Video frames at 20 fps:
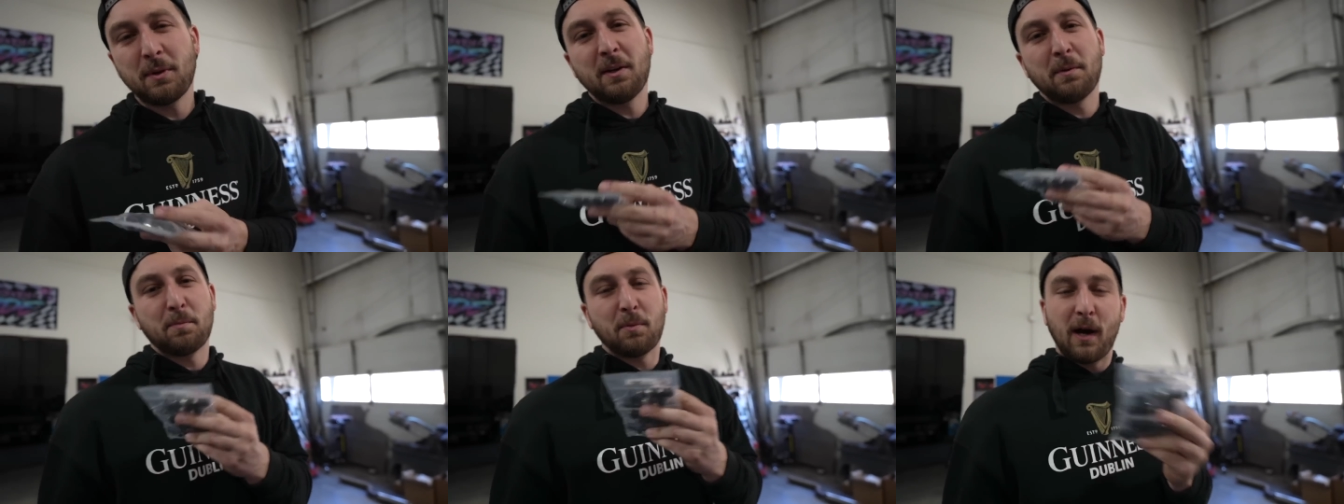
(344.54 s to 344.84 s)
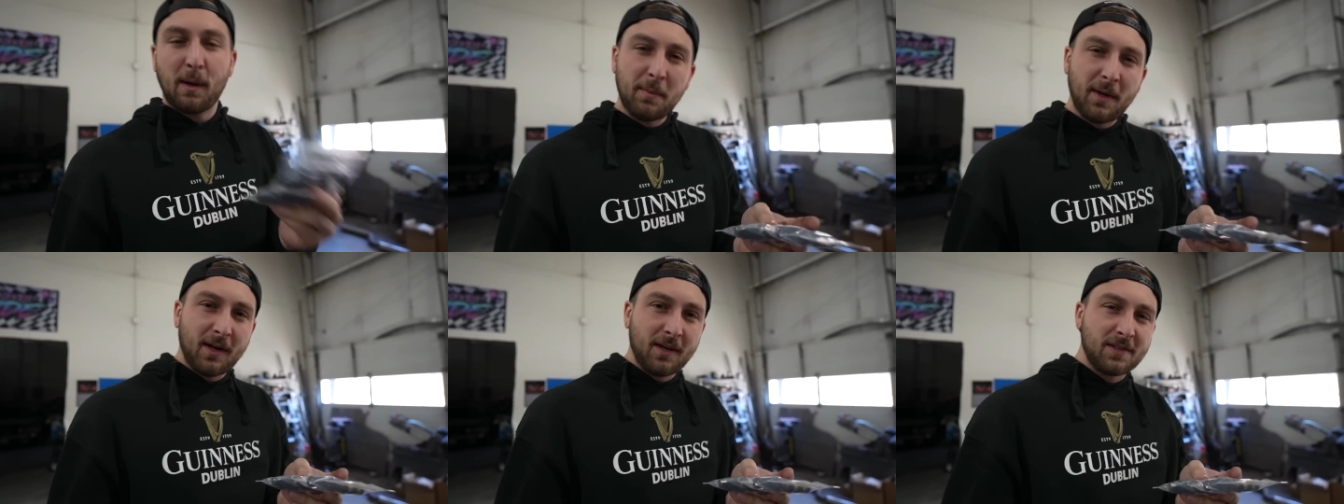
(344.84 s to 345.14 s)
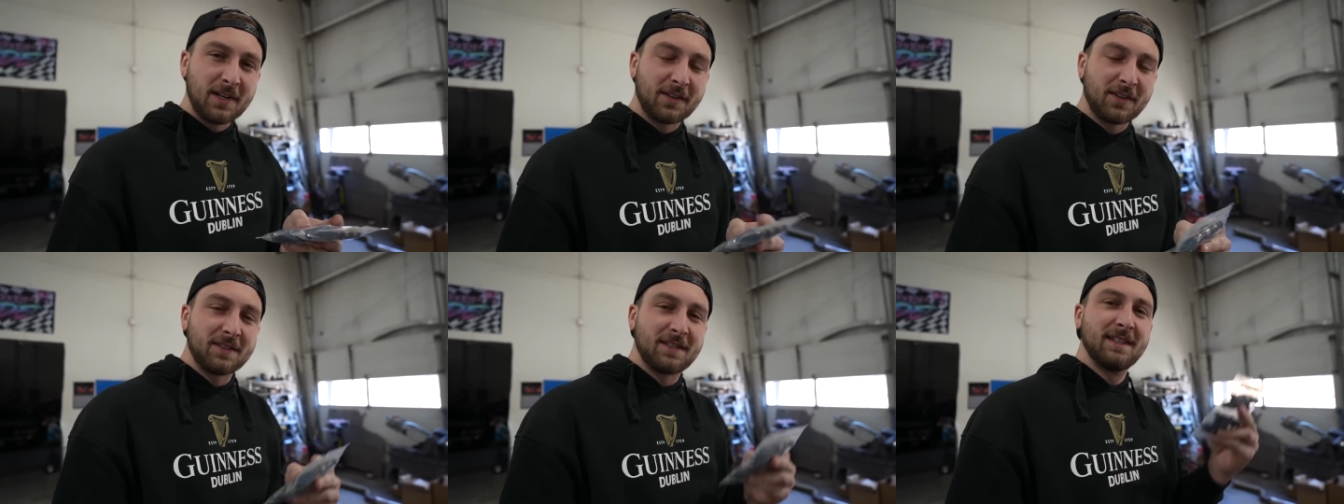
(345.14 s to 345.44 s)
we have primary
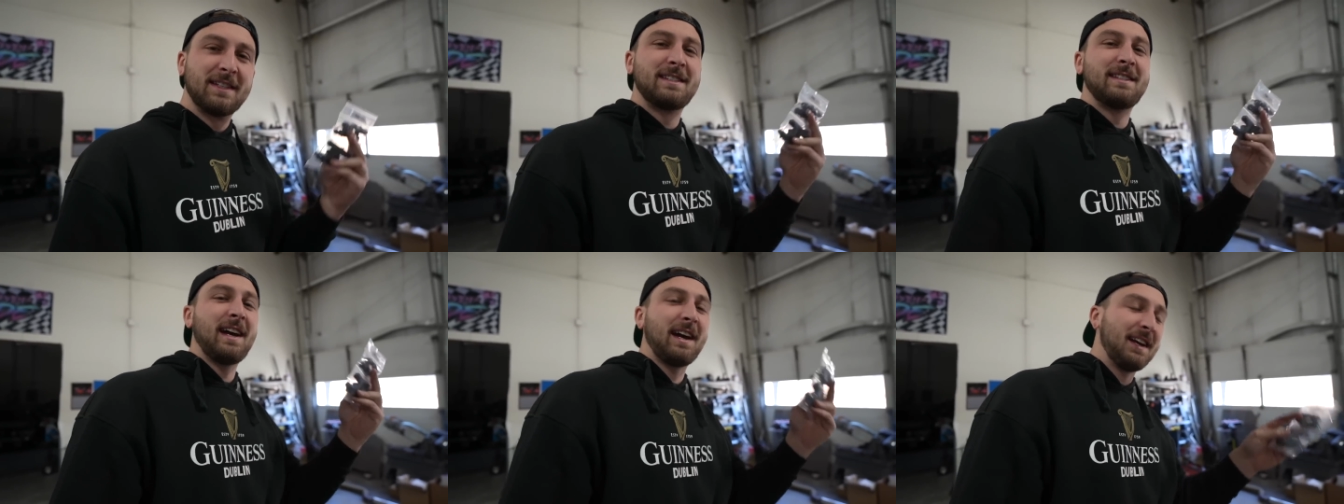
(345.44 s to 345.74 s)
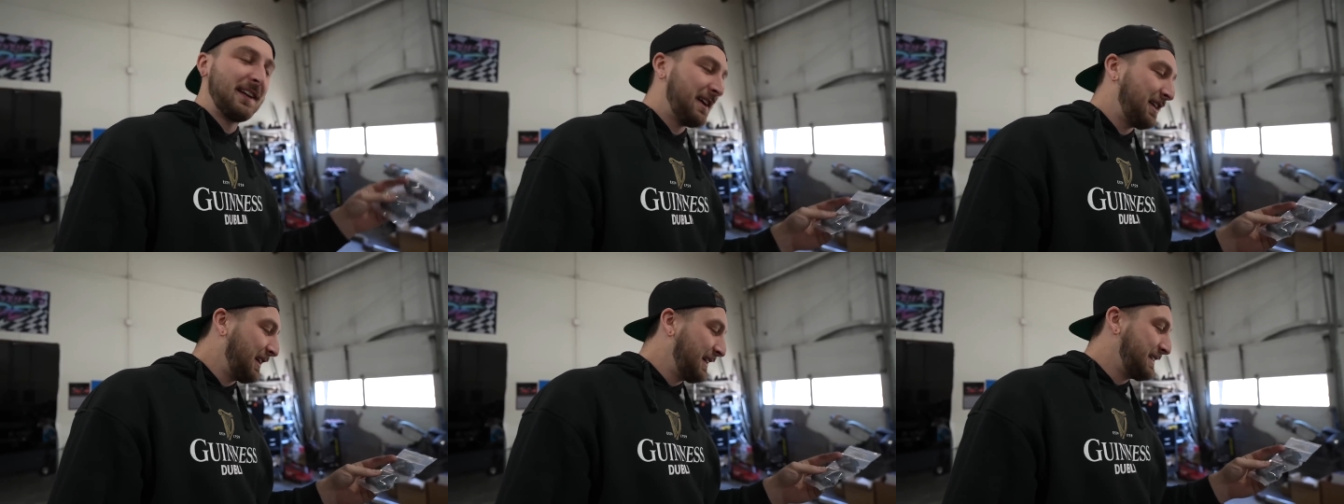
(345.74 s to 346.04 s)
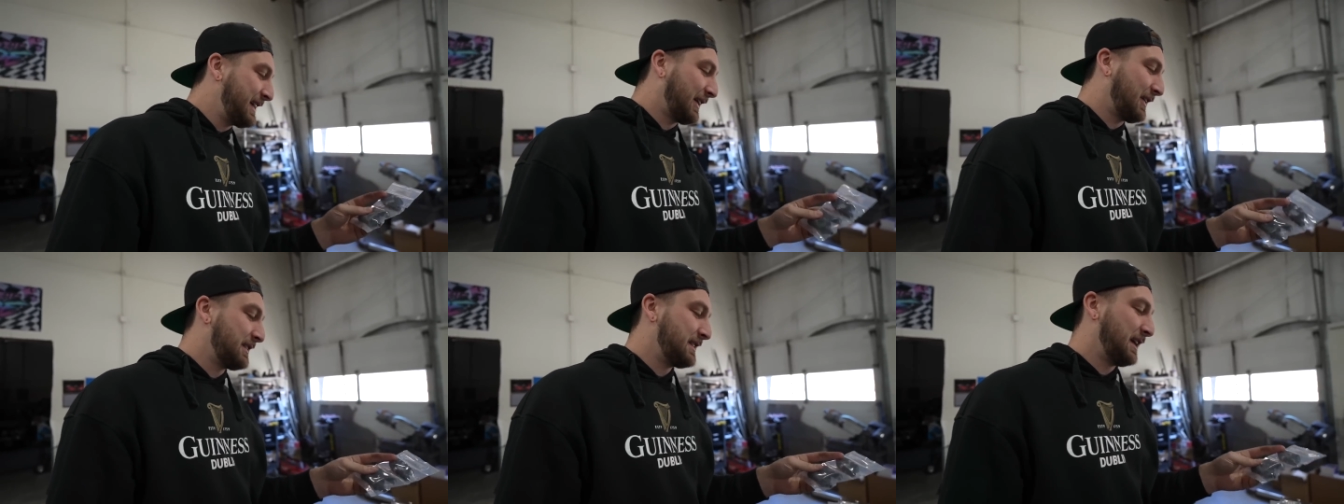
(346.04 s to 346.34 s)
injectors and secondary
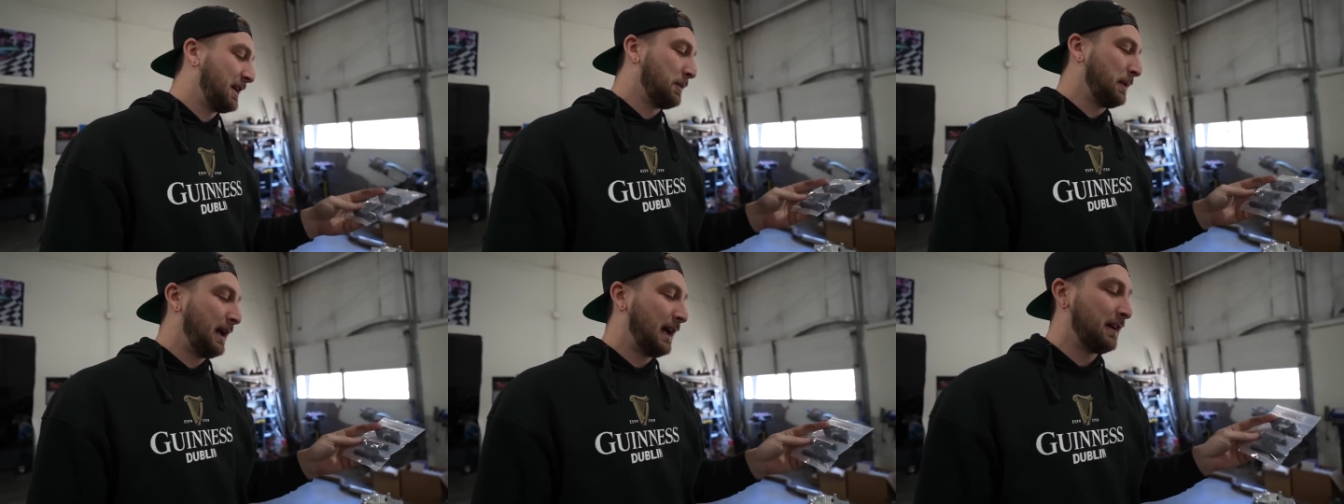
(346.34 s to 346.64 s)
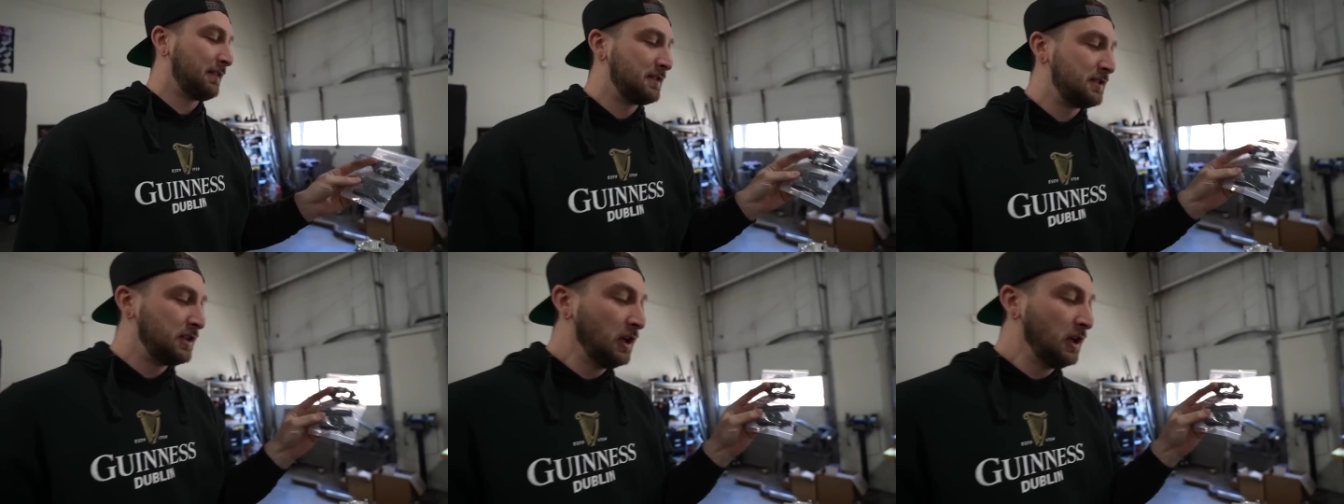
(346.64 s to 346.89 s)
injectors here, we have